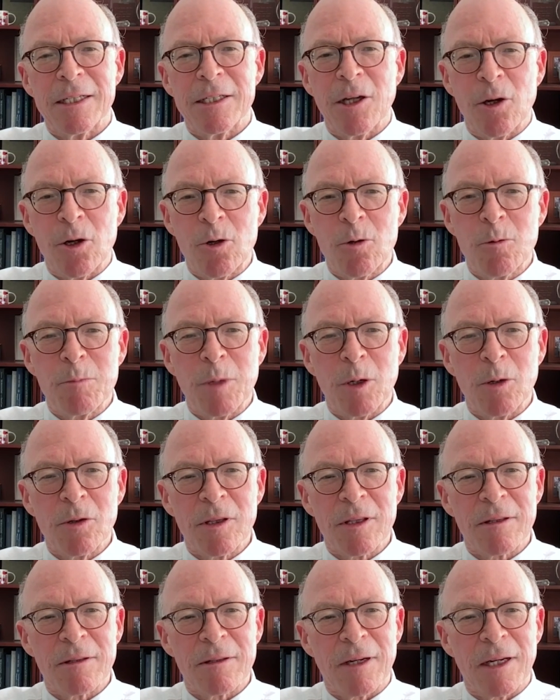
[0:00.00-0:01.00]
No,
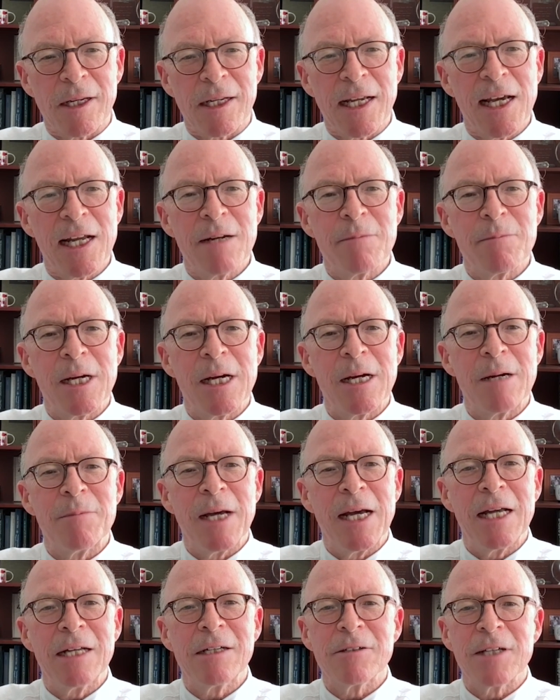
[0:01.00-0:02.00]
both lecanemab
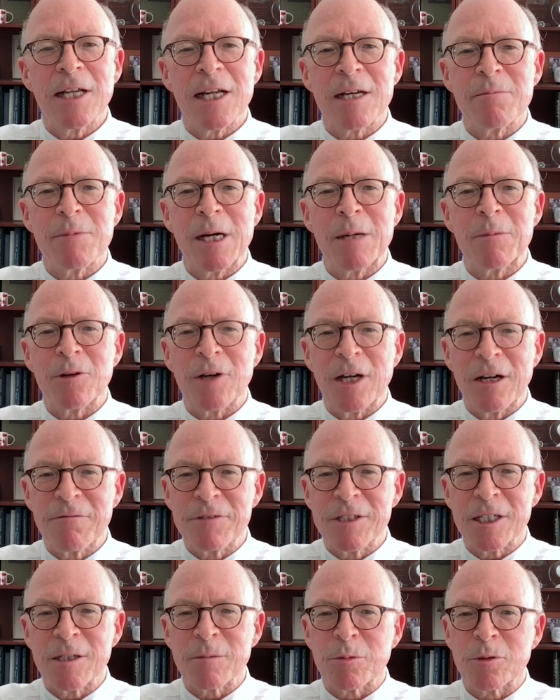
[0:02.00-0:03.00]
and donanemab are
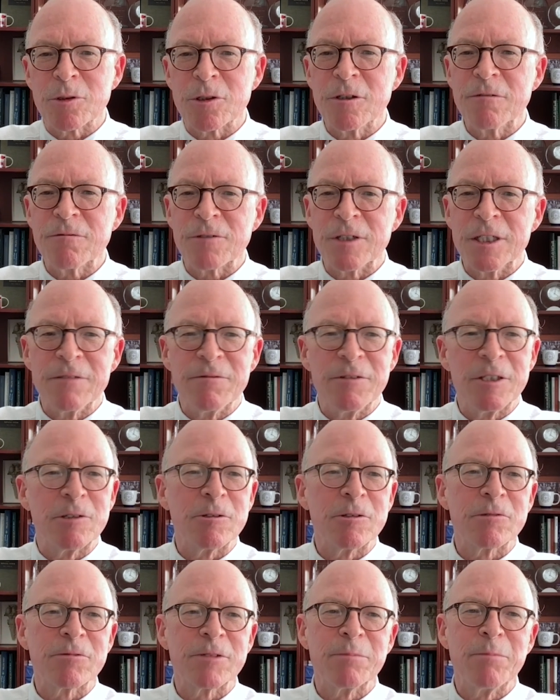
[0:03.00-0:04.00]
FDA approved for
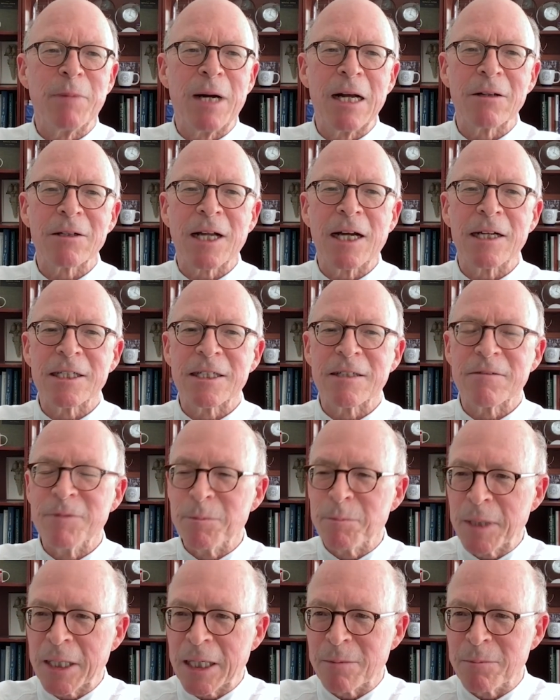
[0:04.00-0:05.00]
individuals with mild cognitive
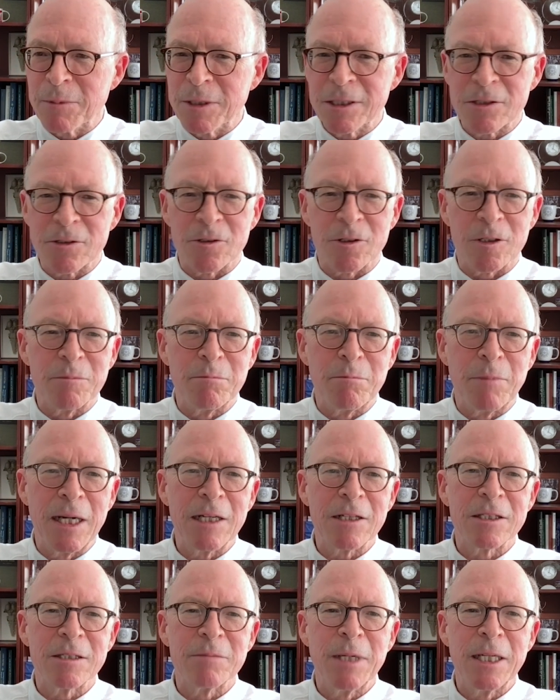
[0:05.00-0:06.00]
impairment or
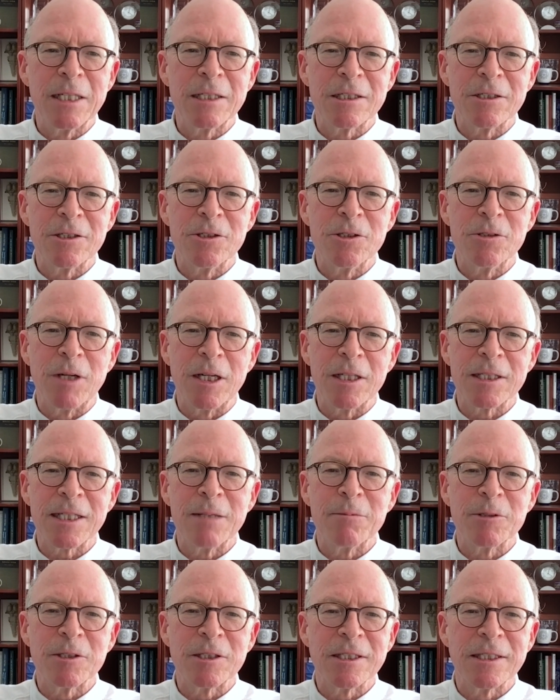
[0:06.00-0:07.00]
mild dementia due to
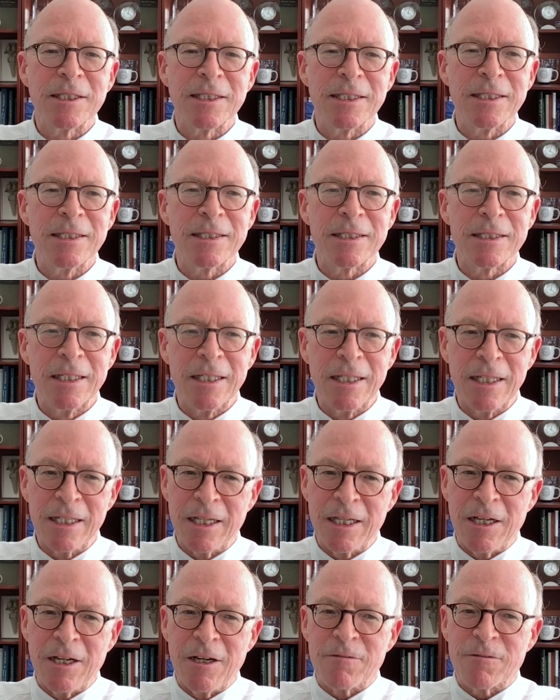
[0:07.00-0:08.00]
Alzheimer's disease.
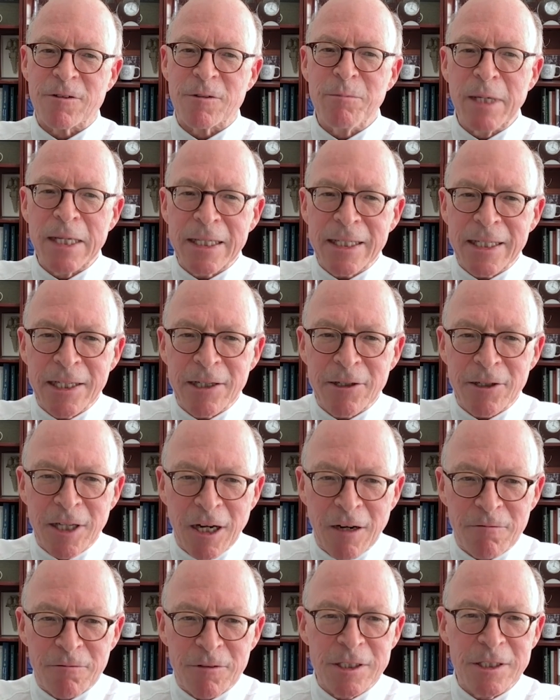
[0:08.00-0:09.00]
For Medicare
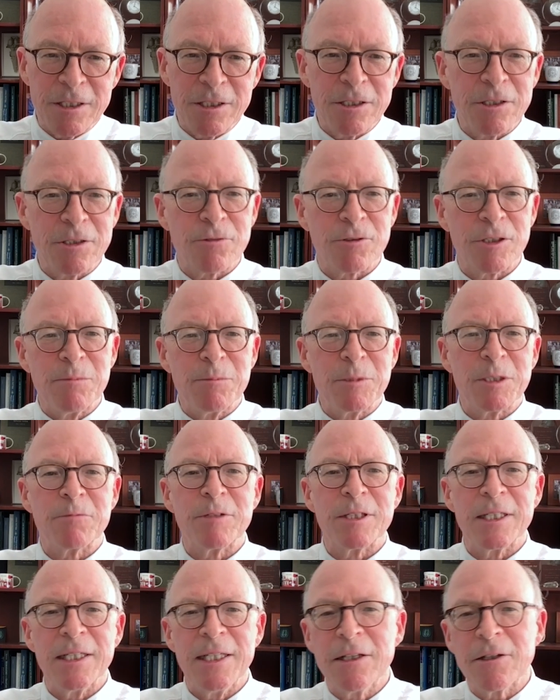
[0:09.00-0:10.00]
coverage, treatment
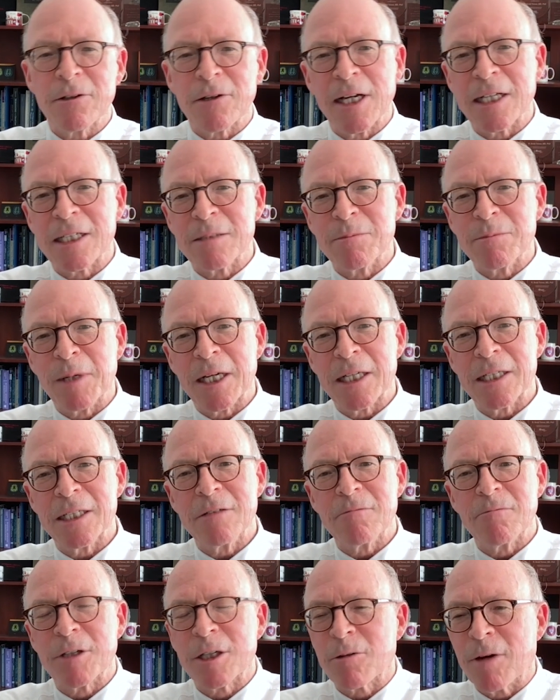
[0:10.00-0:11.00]
with either antibody
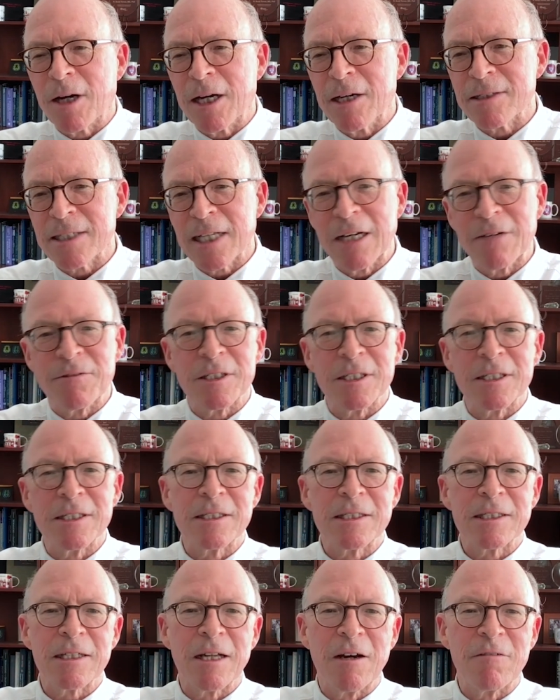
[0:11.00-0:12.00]
requires
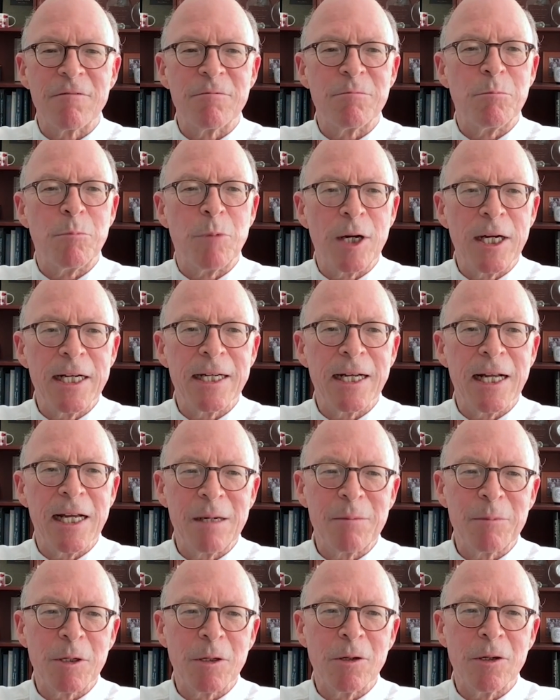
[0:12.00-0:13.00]
evidence of brain
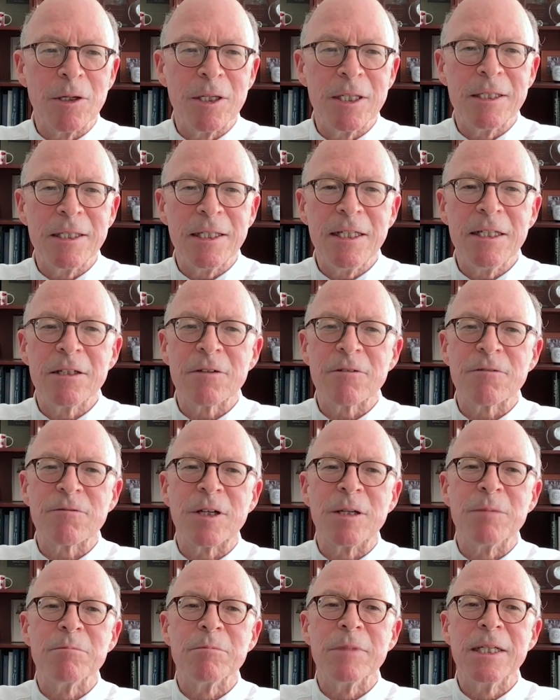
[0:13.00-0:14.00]
amyloid, either
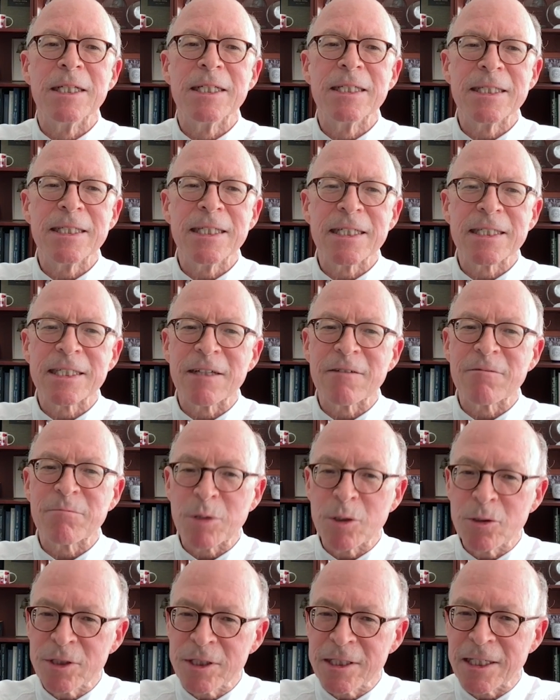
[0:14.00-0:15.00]
from CSF
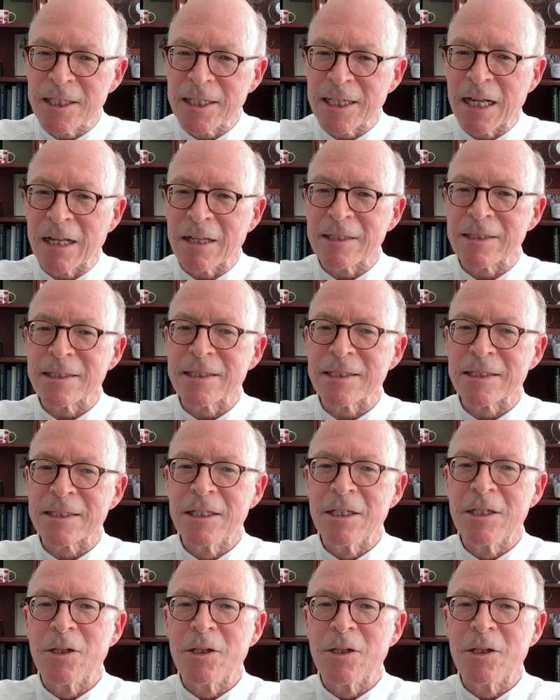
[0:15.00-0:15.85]
protein analysis